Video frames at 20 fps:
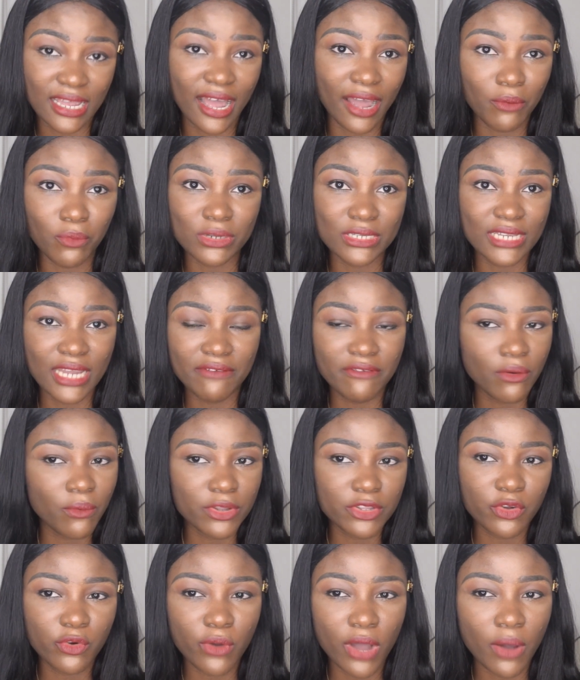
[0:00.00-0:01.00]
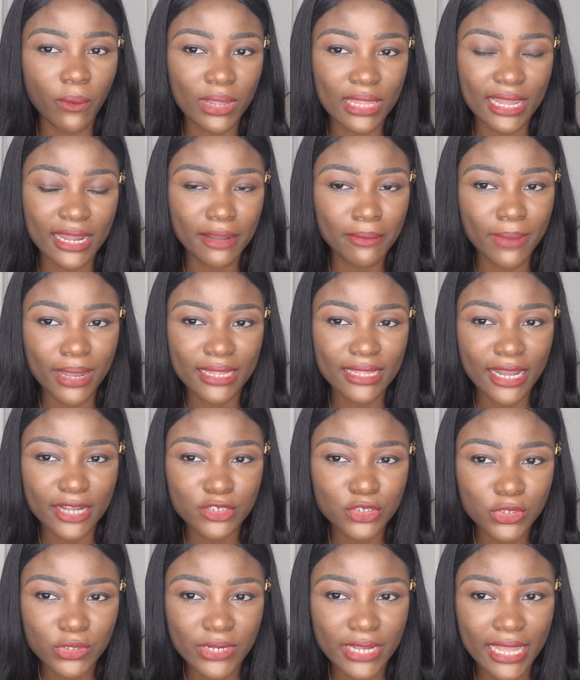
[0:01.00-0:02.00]
I would never want to go out with like my
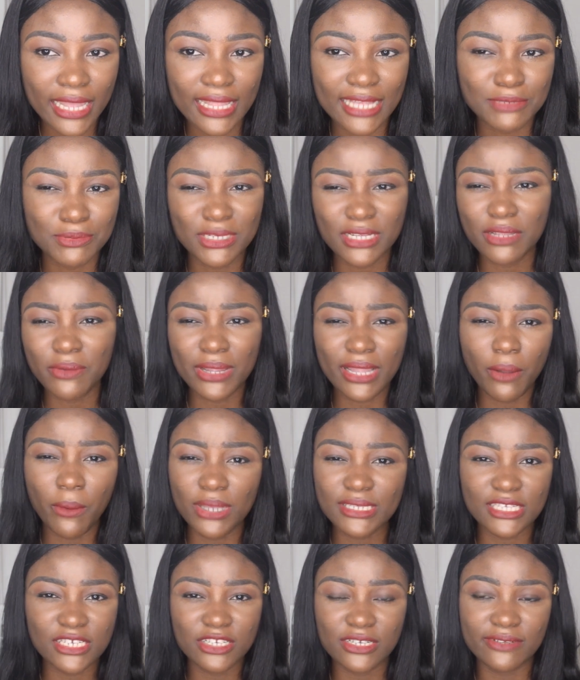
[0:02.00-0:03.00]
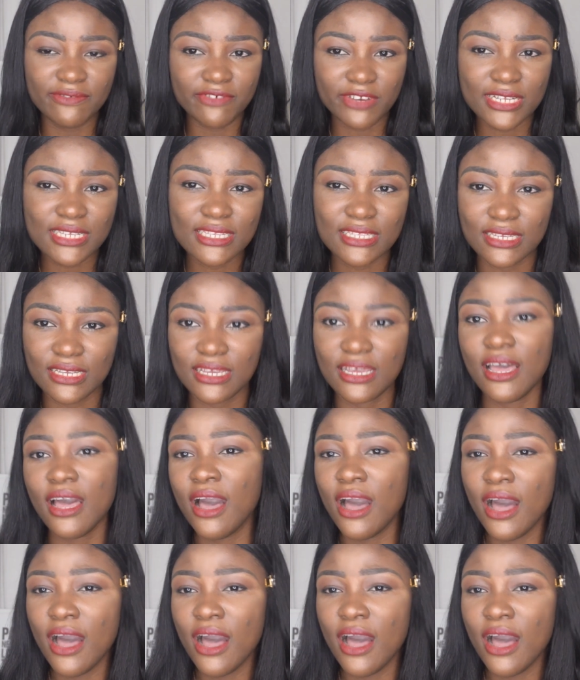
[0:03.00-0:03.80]
natural hair, especially when I was in university.